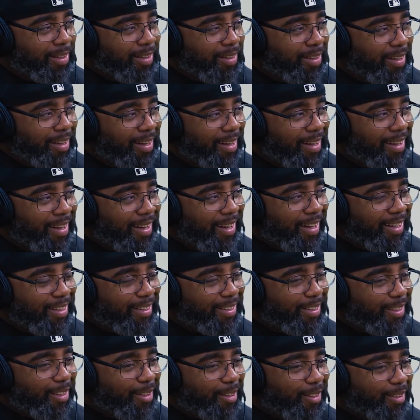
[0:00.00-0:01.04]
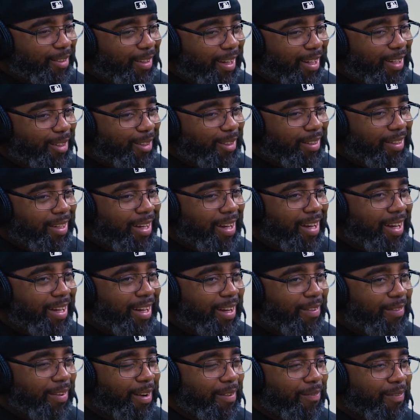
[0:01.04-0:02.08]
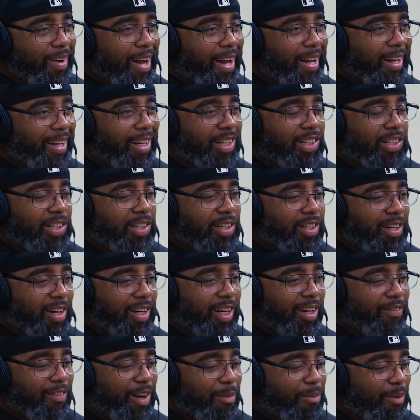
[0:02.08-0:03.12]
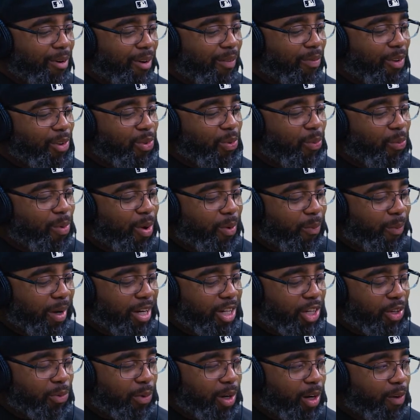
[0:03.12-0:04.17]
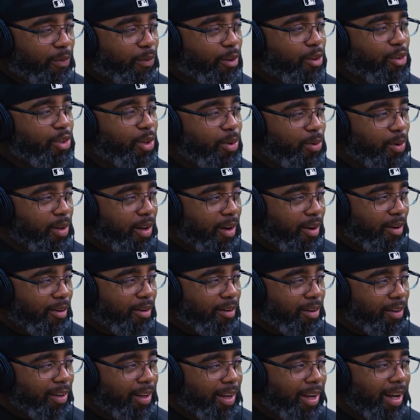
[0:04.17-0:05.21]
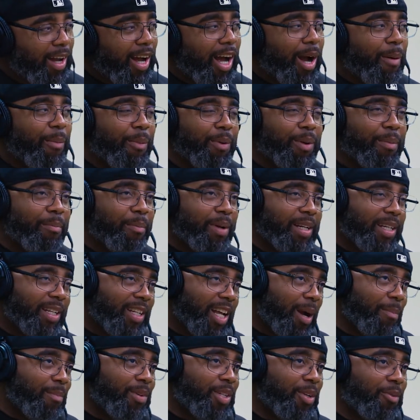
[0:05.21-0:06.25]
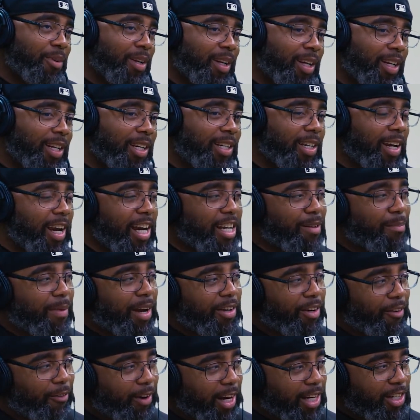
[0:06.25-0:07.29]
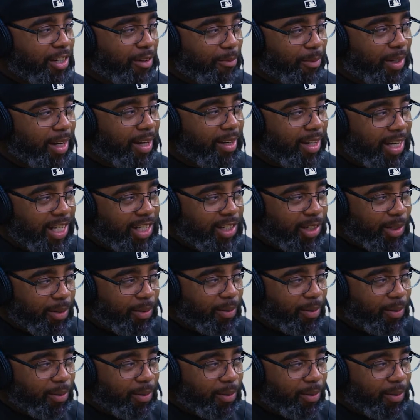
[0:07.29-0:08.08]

And so, like you said, if I get stuck, if I'm on this one-way street for too long, I'm going to miss the opportunity to change my direction when I need to.